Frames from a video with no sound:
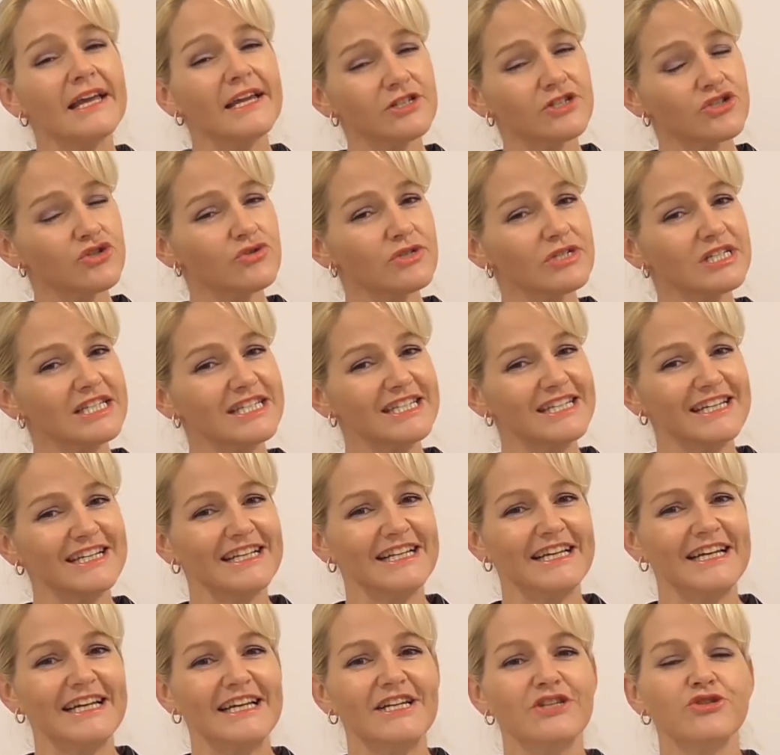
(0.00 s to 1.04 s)

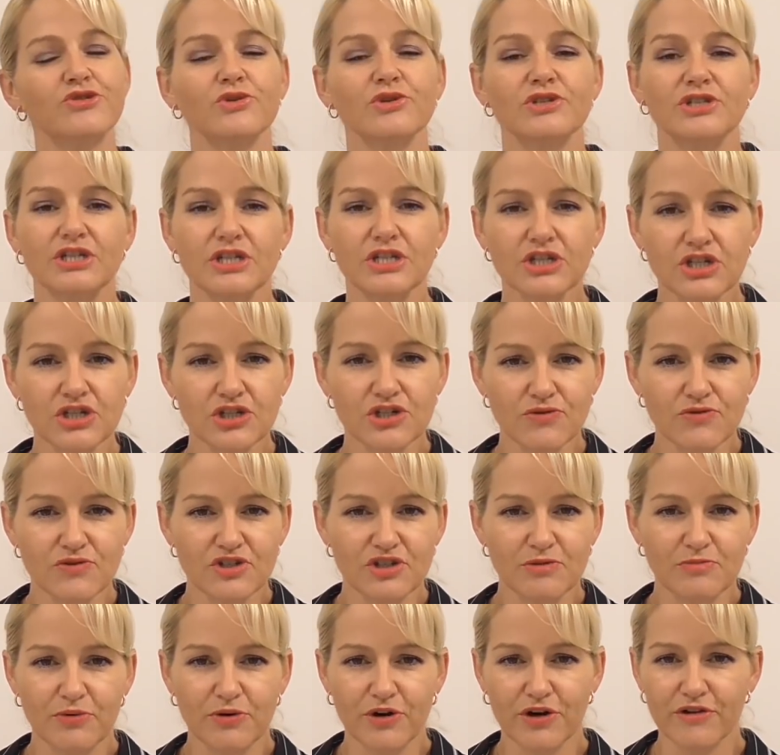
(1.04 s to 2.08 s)
Interestingly, traditional
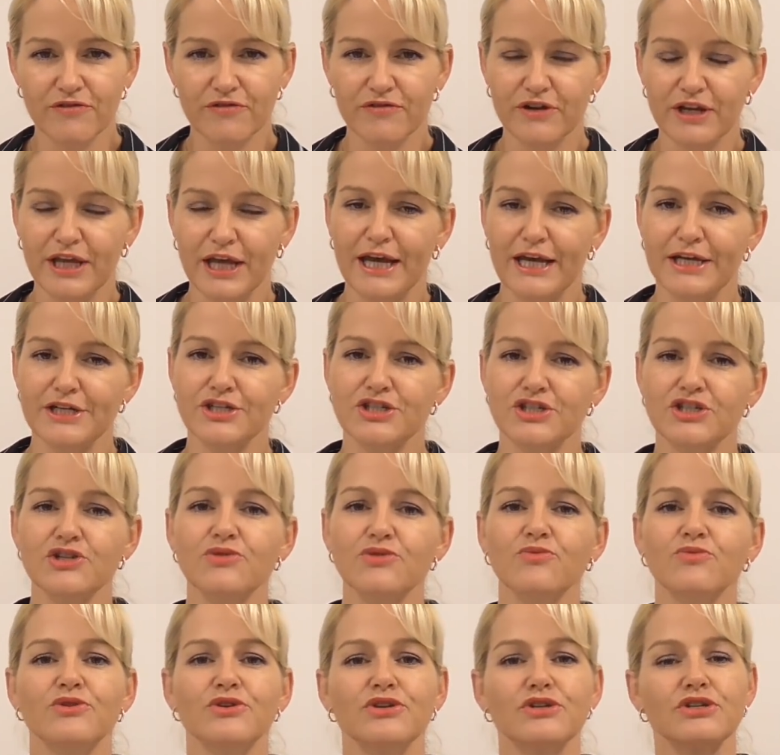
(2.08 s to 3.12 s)

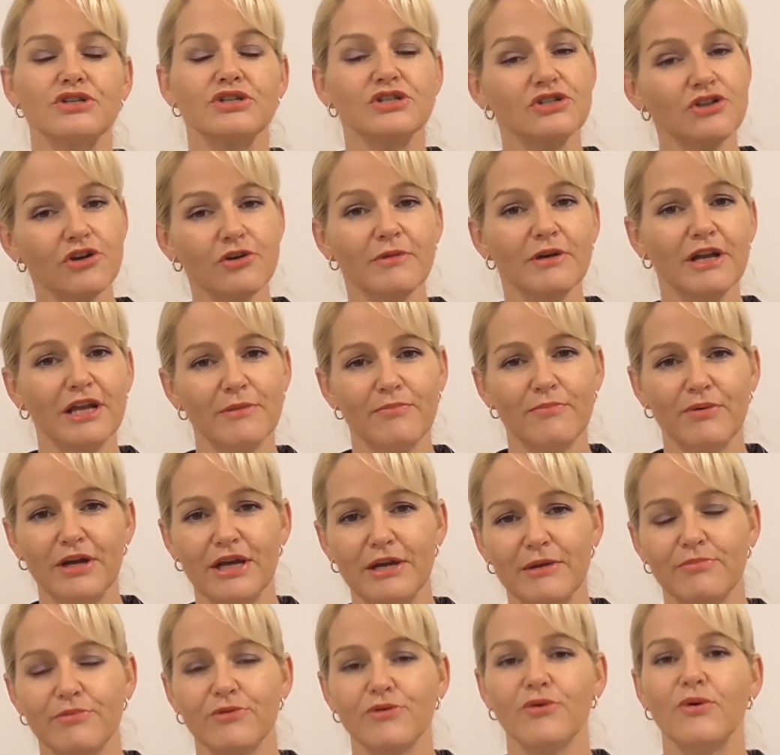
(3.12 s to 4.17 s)
saponification, which so many
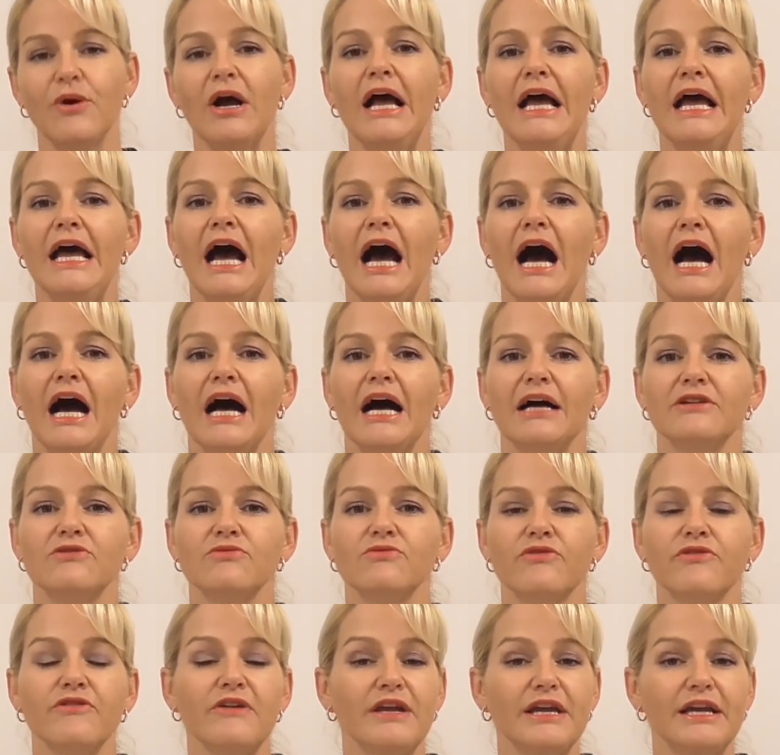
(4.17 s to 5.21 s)
people
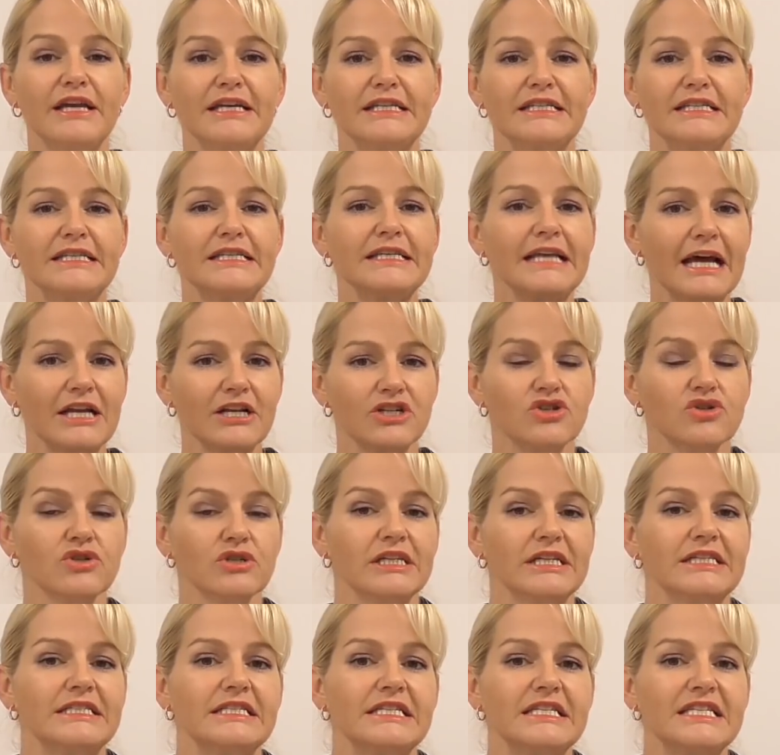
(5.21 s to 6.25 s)
think is
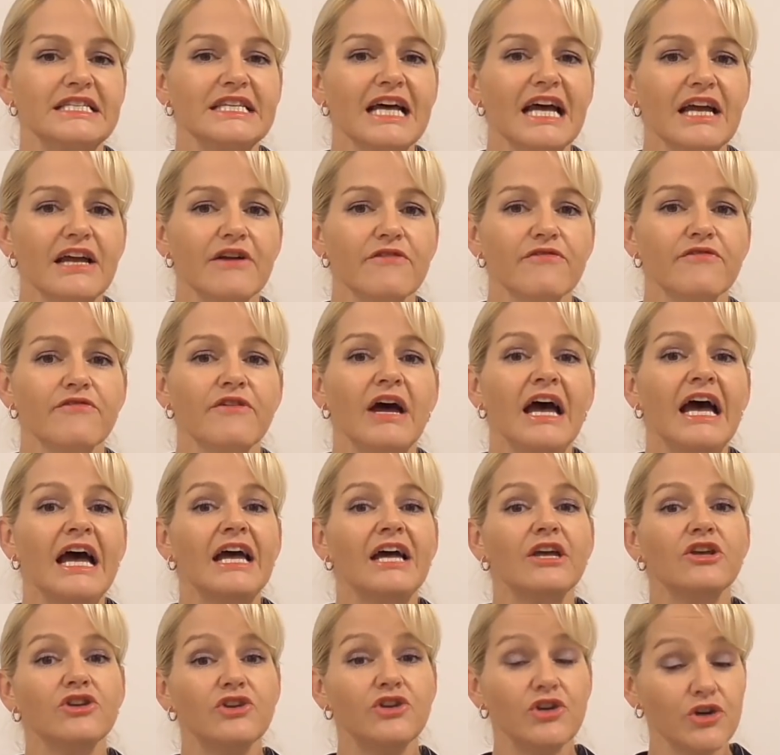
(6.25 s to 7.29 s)
natural and safe,
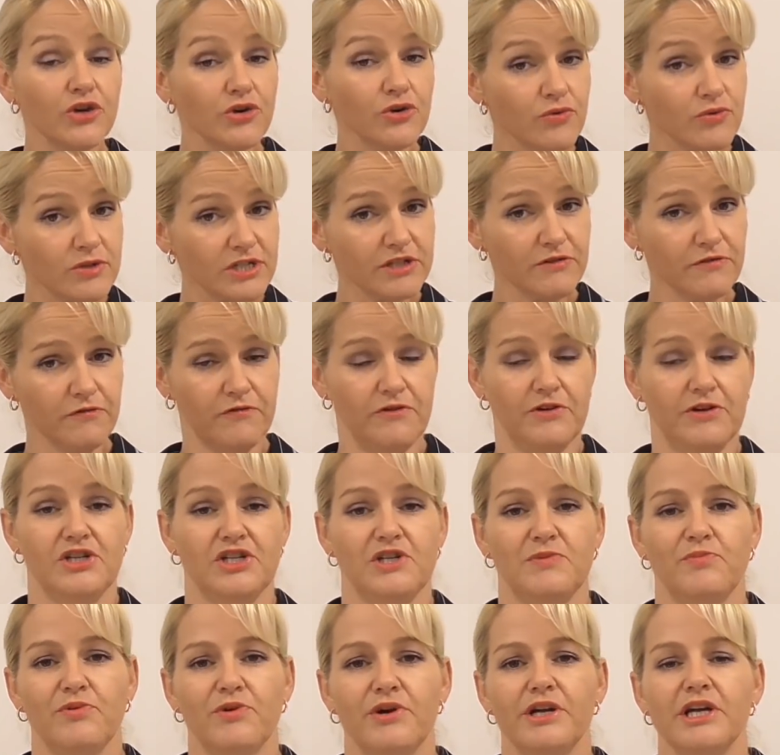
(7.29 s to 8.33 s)
yields a
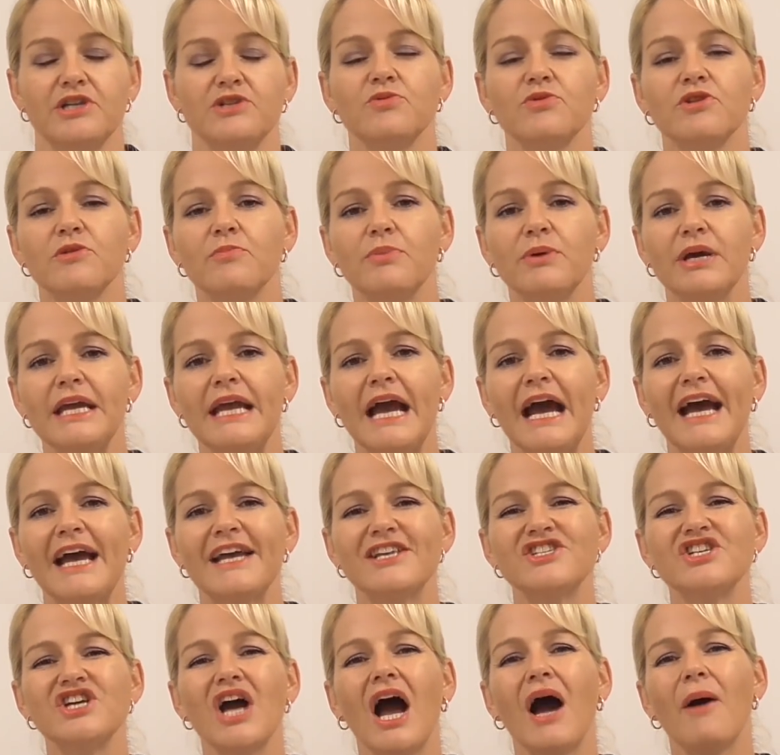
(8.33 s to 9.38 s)
finished product with a
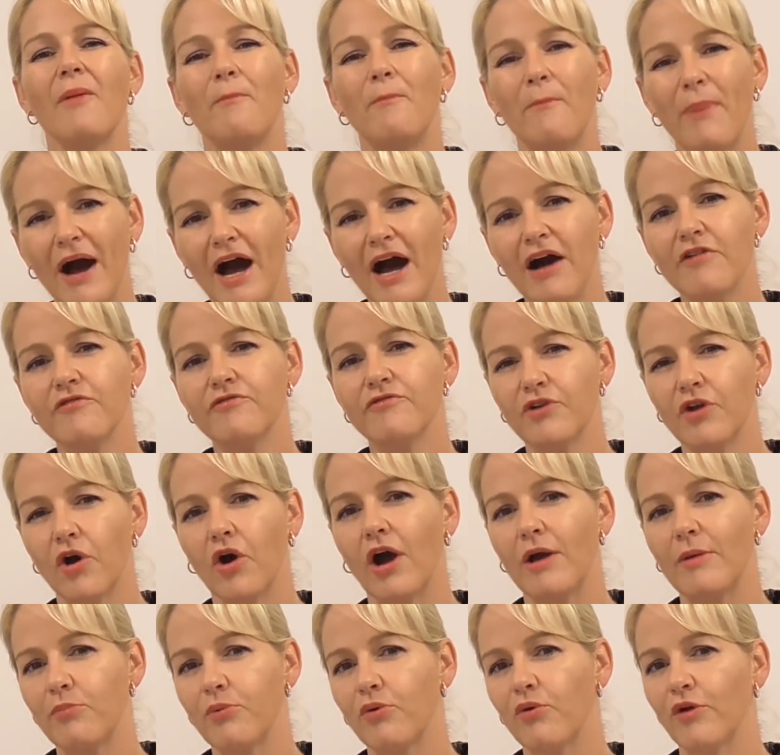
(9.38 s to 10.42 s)
pH above
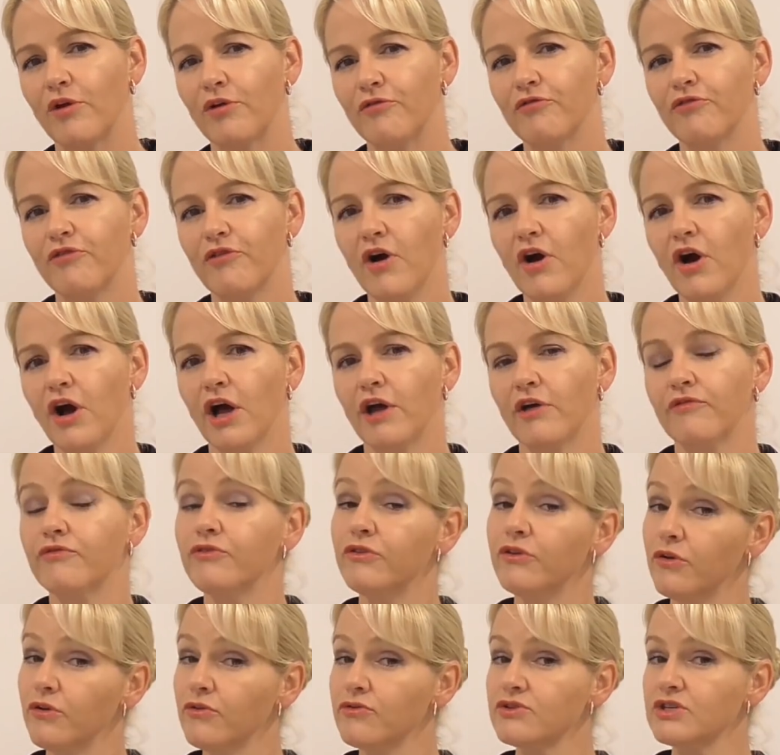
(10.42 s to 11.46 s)
9.5,
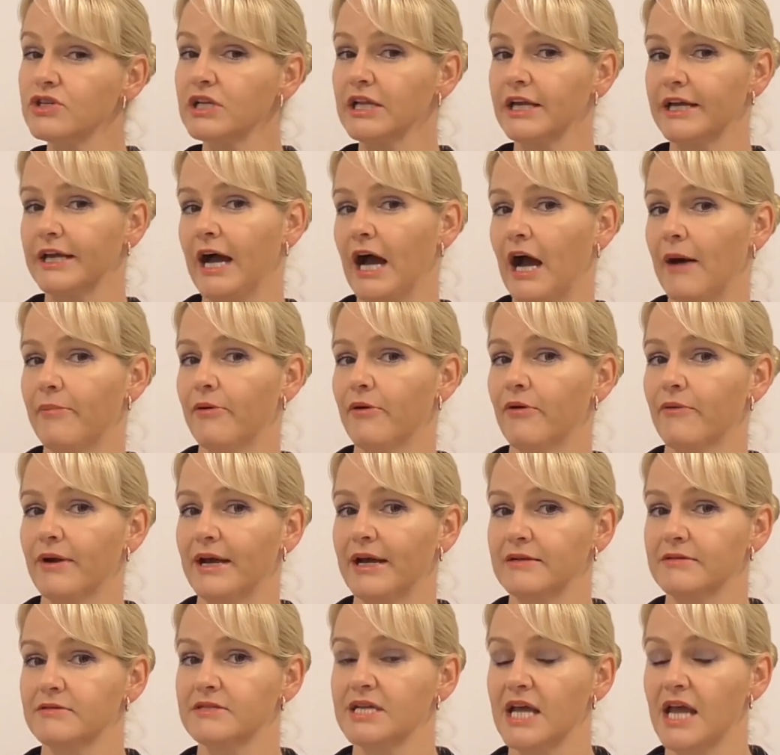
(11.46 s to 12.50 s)
usually up
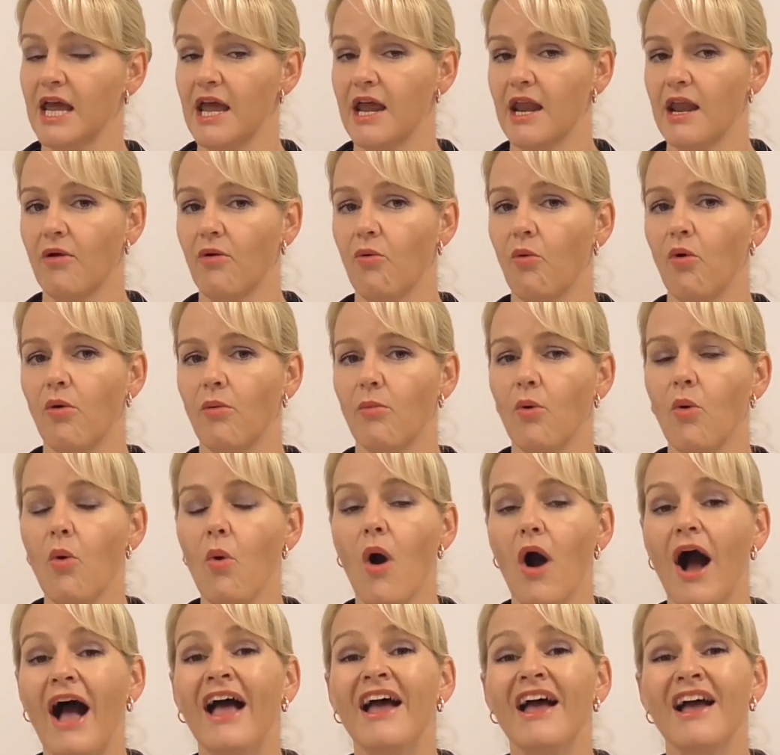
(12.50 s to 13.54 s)
around 10 or
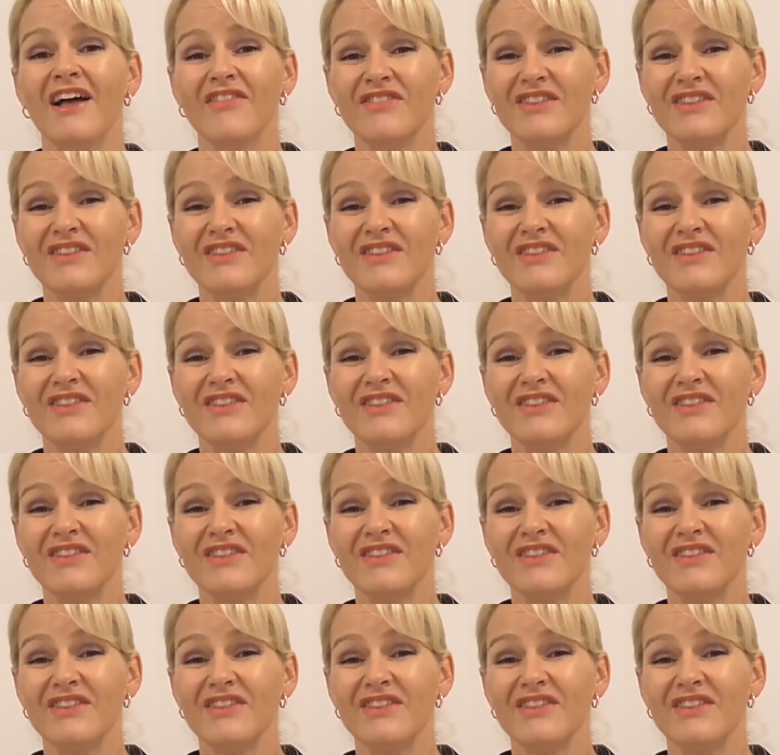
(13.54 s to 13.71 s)
more.